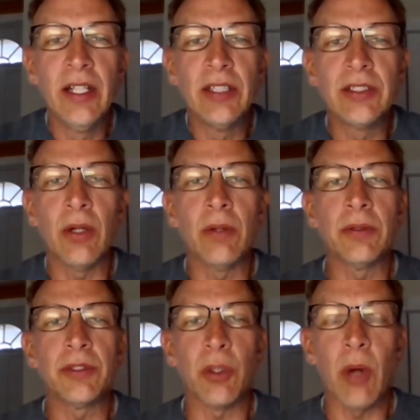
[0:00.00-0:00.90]

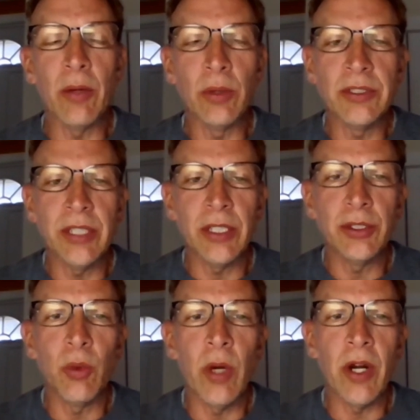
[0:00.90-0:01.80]
So so I will tell
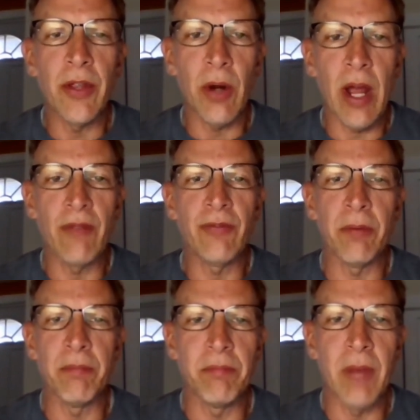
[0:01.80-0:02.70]
you where they're at
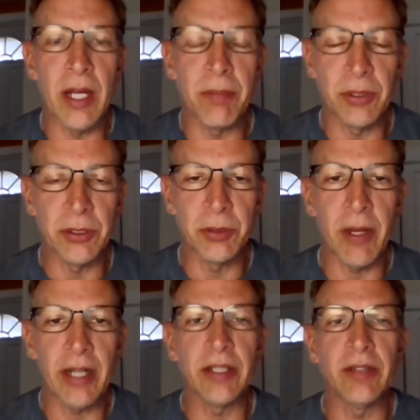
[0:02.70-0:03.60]
from my
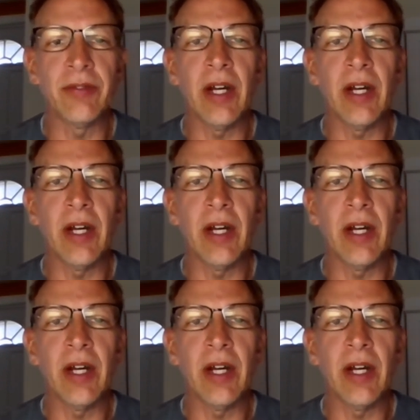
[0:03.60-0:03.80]
perspective.